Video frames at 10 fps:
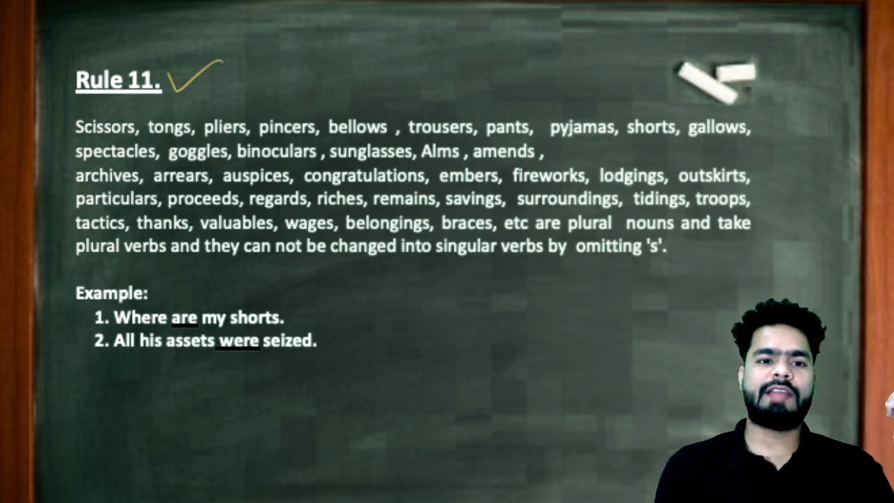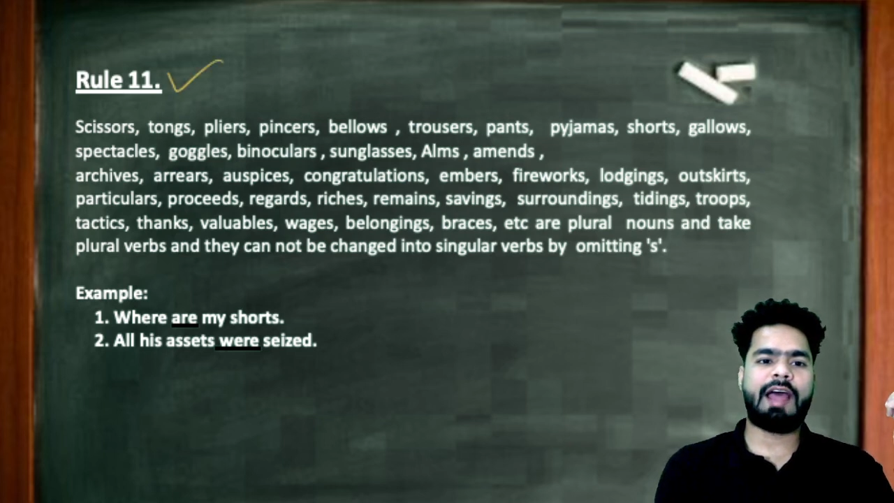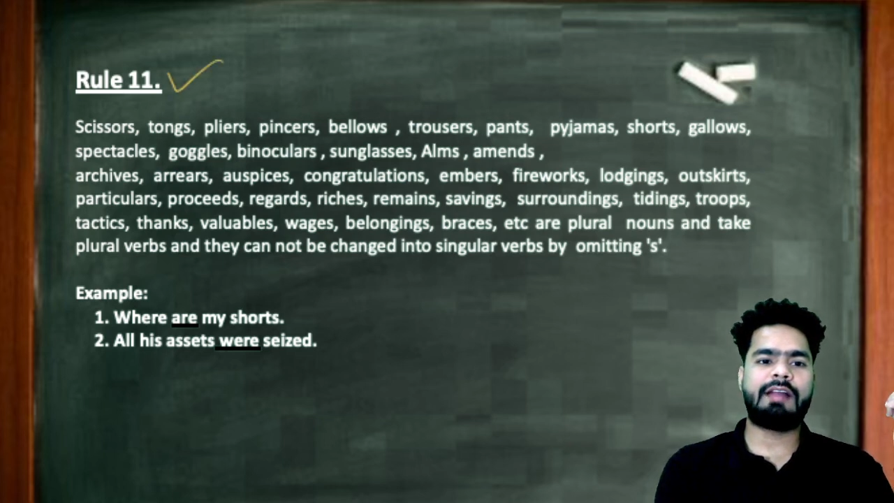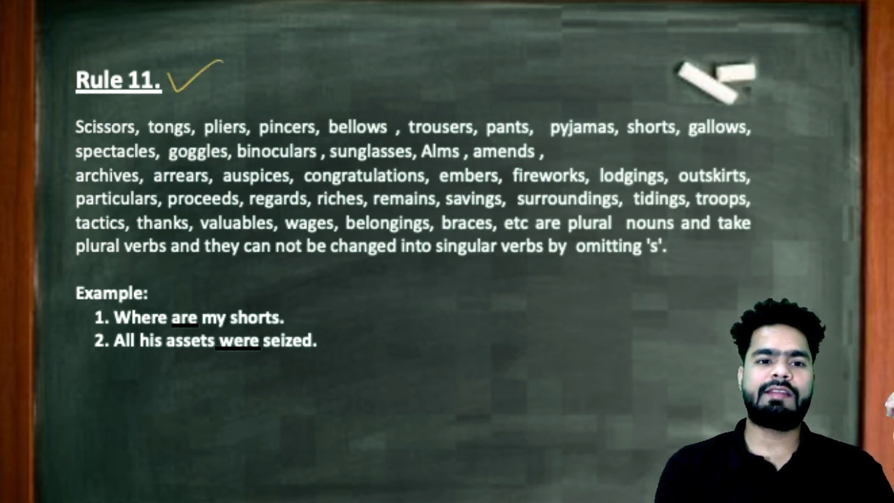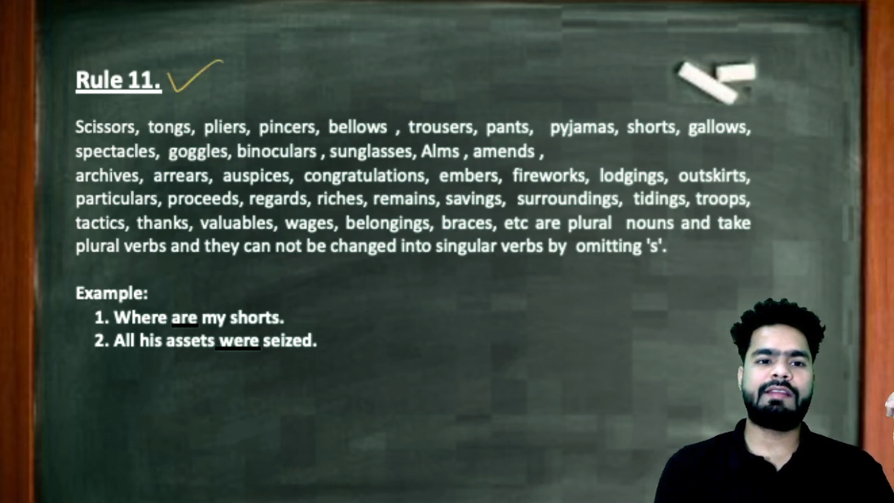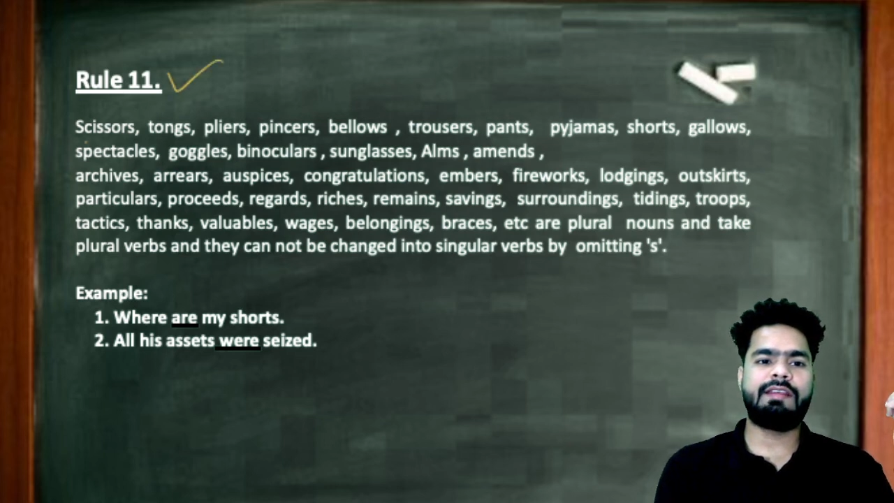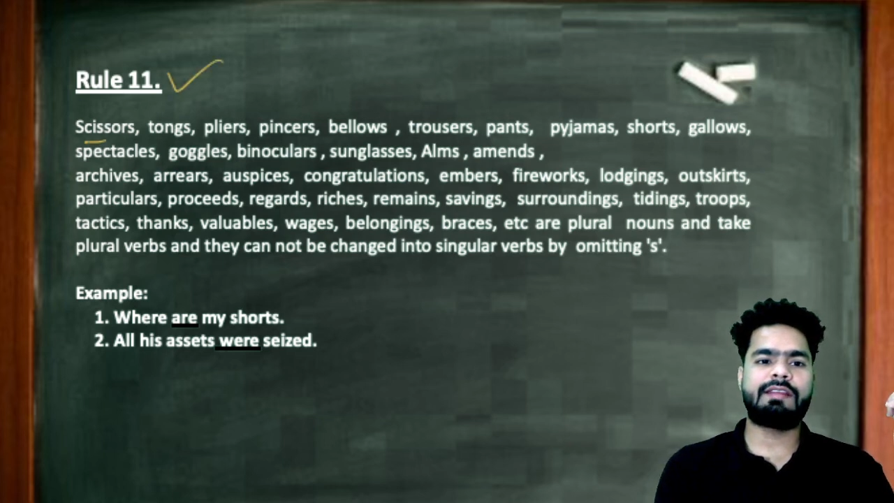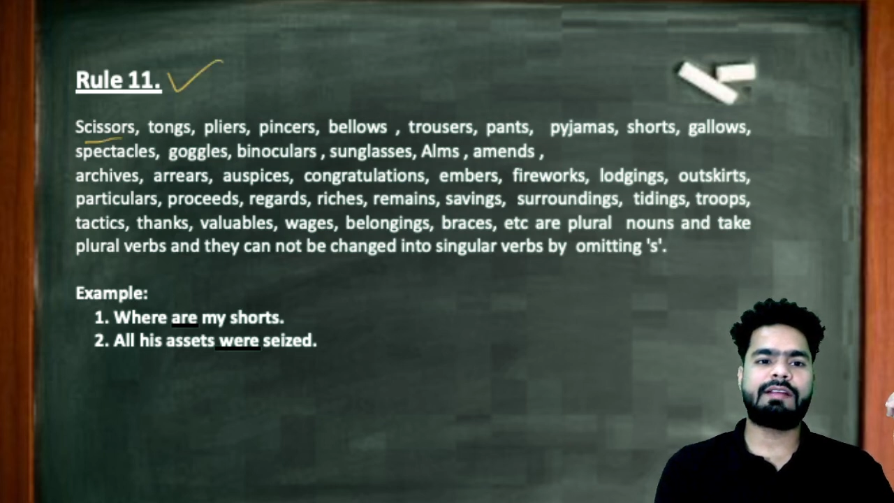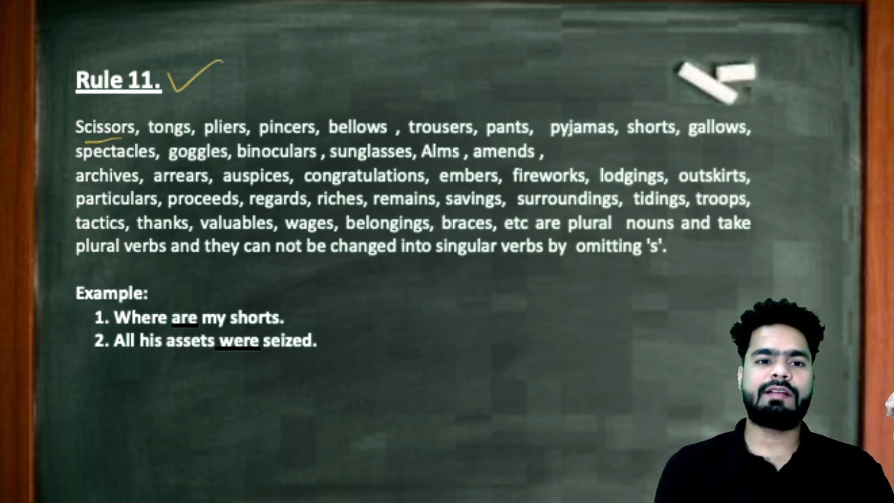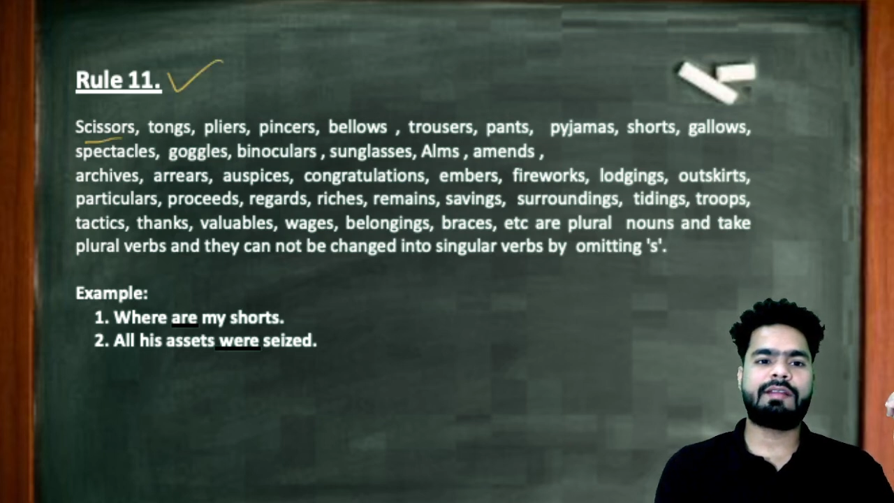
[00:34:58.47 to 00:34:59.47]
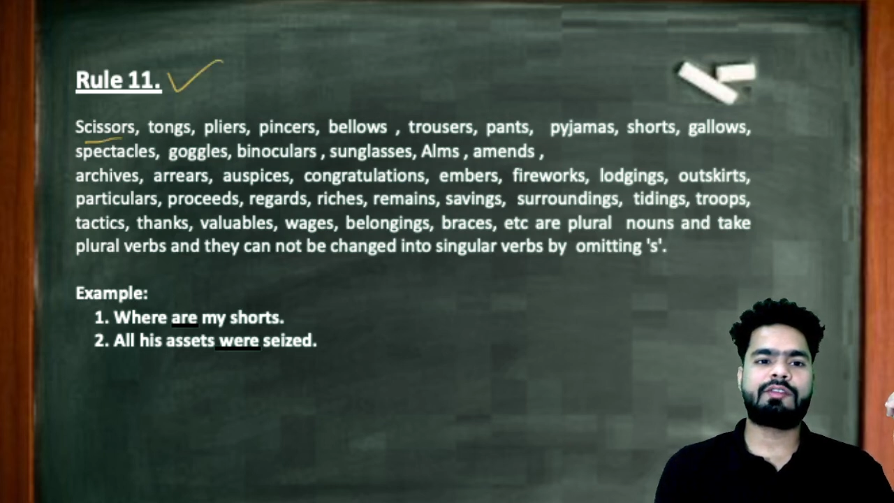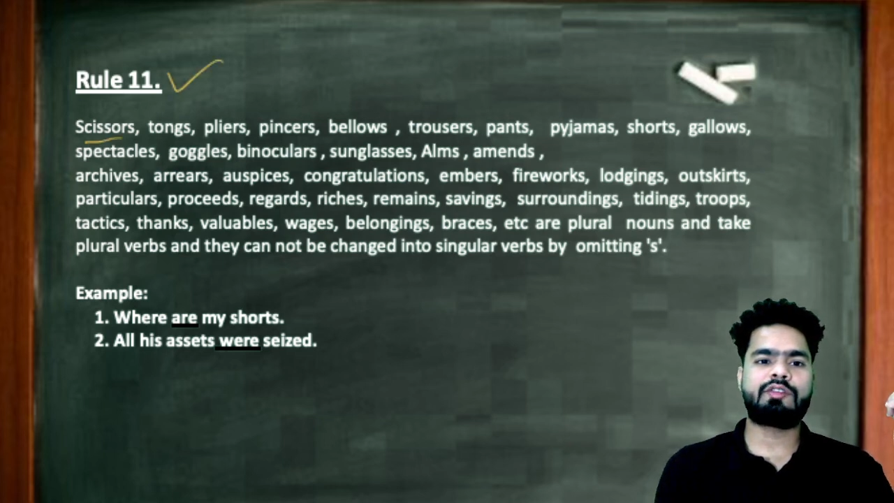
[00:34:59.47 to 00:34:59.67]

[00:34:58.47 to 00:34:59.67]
that scissors,